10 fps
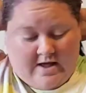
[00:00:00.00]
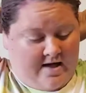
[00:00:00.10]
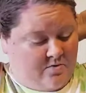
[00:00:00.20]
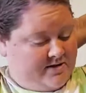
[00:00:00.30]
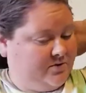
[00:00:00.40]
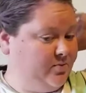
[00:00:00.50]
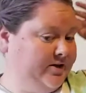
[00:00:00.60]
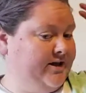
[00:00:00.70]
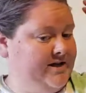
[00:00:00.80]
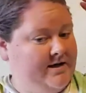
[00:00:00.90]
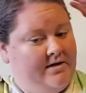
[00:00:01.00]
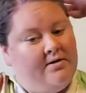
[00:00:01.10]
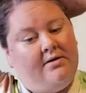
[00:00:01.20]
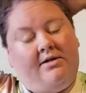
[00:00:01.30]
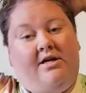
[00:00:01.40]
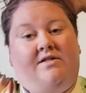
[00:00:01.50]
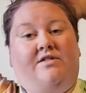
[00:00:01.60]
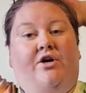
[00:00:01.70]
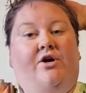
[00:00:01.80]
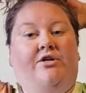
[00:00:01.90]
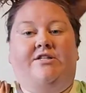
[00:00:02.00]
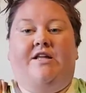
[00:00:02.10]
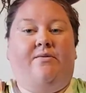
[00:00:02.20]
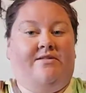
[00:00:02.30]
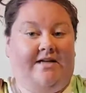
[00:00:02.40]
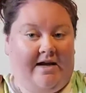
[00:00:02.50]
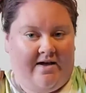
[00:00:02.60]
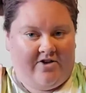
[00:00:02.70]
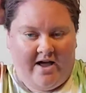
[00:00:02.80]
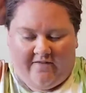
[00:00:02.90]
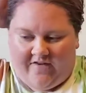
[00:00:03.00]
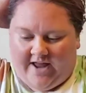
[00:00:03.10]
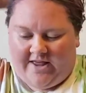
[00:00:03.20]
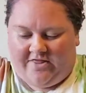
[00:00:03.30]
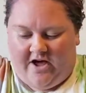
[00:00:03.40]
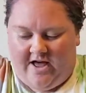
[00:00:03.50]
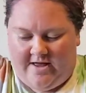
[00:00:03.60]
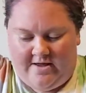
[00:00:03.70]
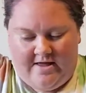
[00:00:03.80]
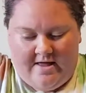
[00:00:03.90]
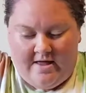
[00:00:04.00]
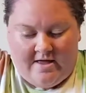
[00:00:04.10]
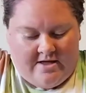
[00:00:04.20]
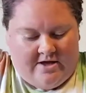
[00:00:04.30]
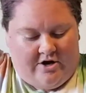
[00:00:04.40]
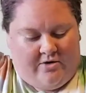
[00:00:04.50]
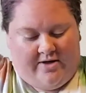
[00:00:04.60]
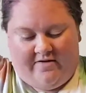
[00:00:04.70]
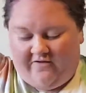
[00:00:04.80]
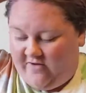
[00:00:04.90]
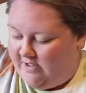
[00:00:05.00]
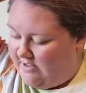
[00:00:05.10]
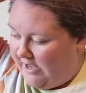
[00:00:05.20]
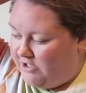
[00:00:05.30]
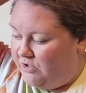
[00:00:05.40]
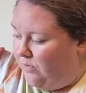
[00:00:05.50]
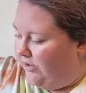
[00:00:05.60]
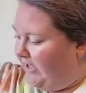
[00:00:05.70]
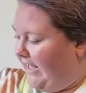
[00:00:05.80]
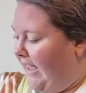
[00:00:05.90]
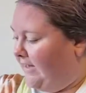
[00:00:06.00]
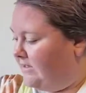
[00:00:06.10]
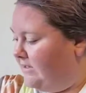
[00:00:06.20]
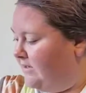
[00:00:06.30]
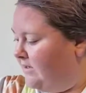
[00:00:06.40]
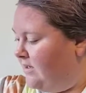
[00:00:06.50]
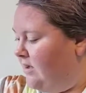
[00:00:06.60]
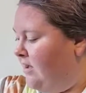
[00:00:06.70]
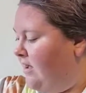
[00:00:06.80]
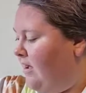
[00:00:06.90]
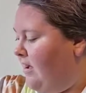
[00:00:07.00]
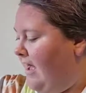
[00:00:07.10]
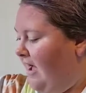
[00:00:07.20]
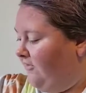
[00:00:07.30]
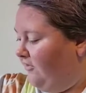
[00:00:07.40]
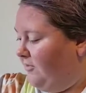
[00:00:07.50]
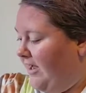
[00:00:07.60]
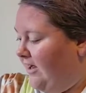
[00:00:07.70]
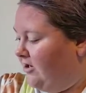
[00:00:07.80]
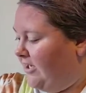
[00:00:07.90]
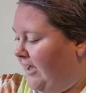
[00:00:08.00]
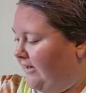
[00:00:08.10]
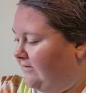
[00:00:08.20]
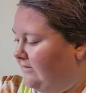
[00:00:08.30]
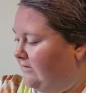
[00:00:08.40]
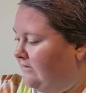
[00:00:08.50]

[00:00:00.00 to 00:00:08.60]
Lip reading: I was really concerned that I wasn't gonna have enough. And I thought, you know, if I do only get half of my hair done,